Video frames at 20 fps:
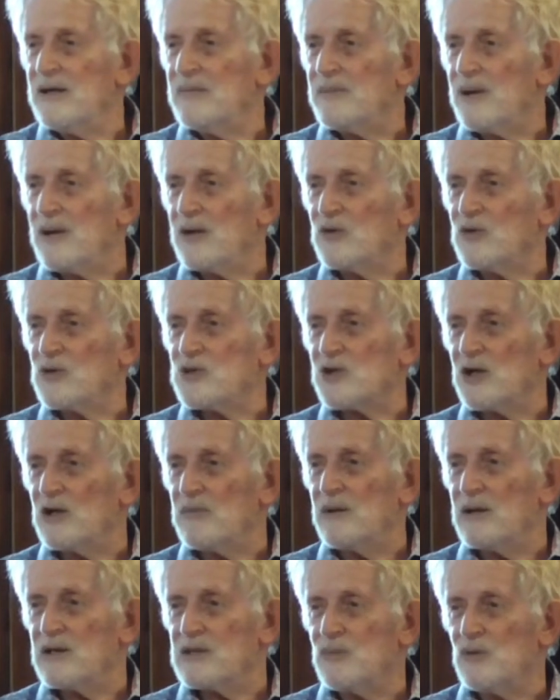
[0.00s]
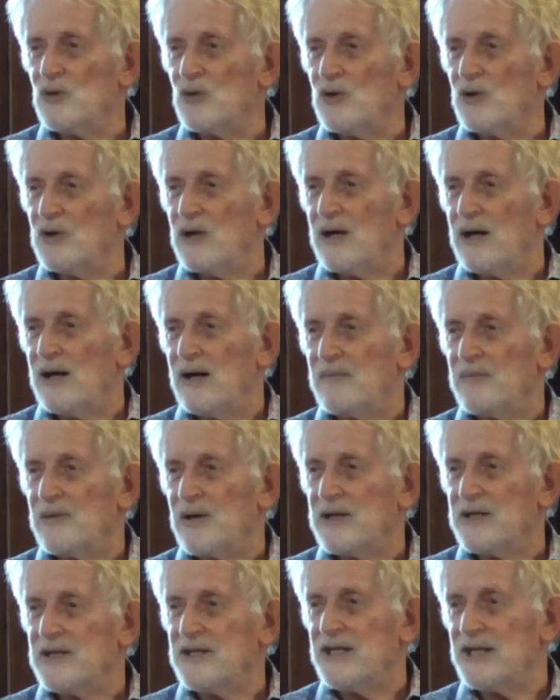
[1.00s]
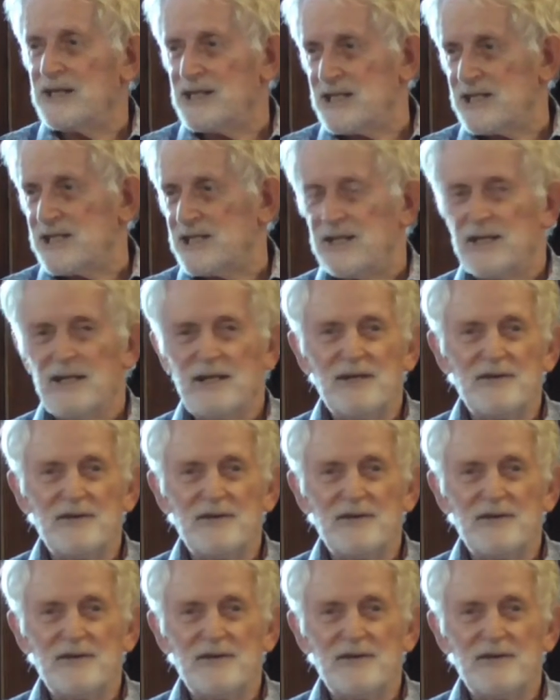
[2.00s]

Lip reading: but also there's more dust